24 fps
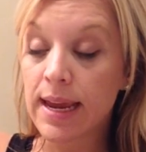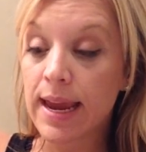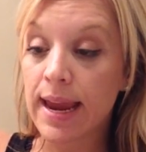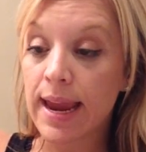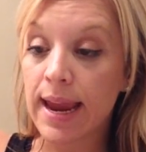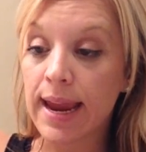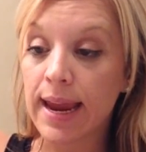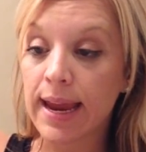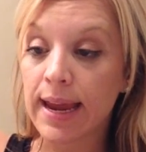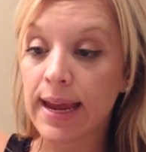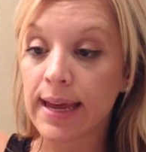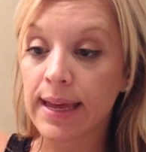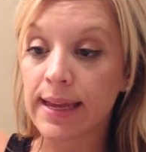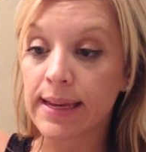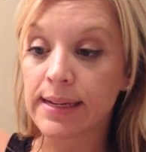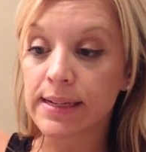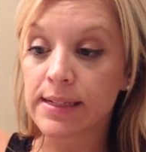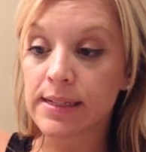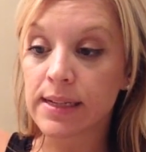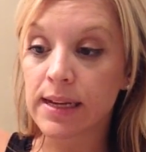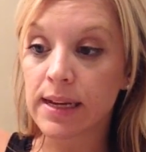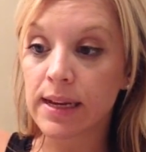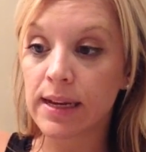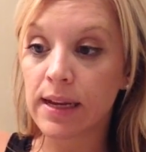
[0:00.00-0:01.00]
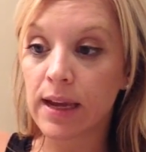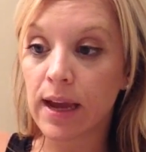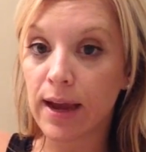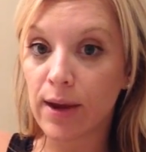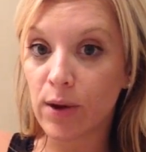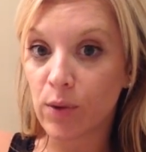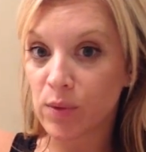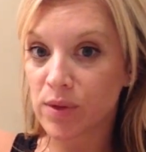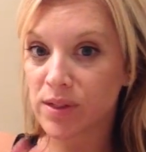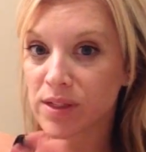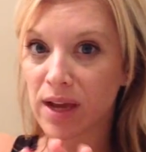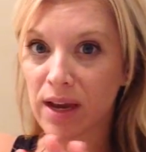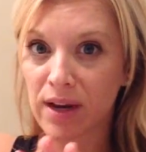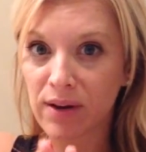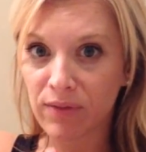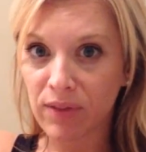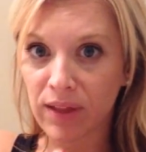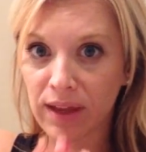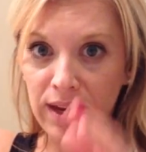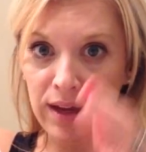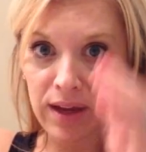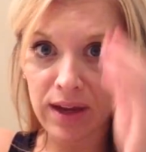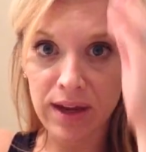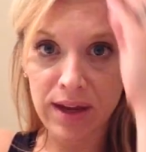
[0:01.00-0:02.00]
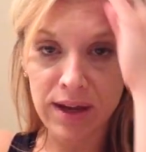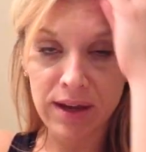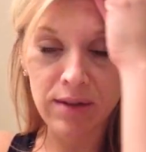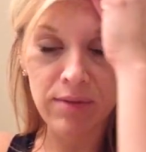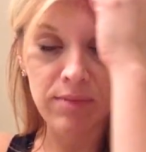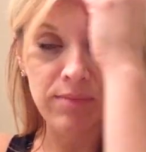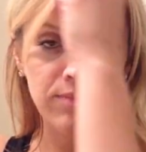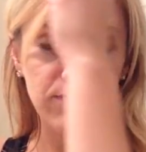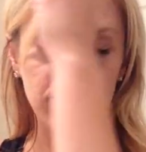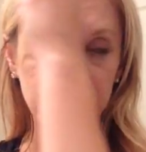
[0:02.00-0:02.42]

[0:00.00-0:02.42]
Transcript: and it was kind of like a